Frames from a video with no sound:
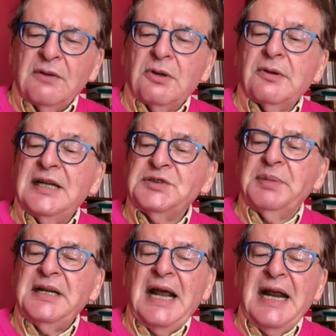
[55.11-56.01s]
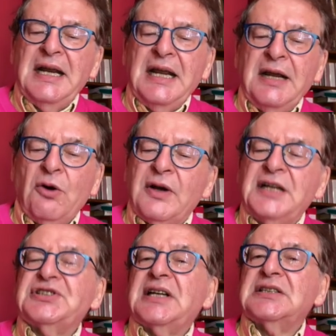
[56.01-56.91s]
Well, there hasn't been
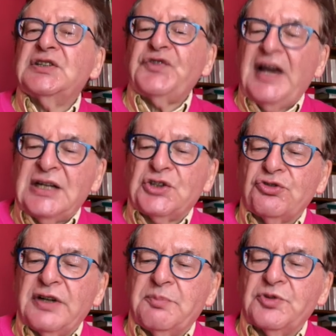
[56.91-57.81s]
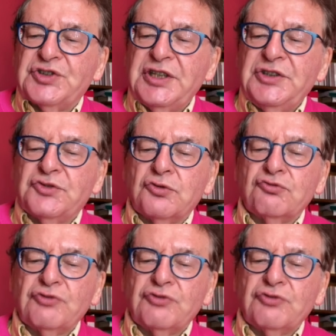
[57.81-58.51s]
any satisfactory procedural